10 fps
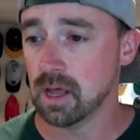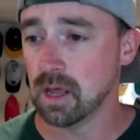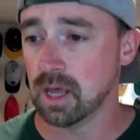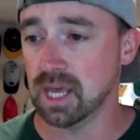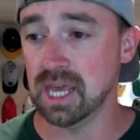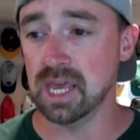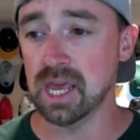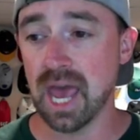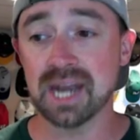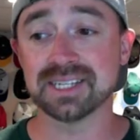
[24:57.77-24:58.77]
He
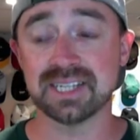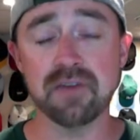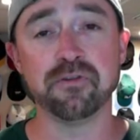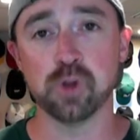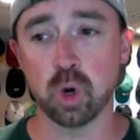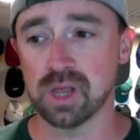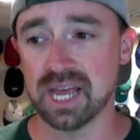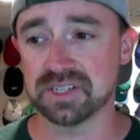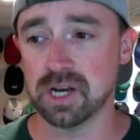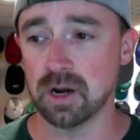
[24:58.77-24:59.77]
had a safe floor last year.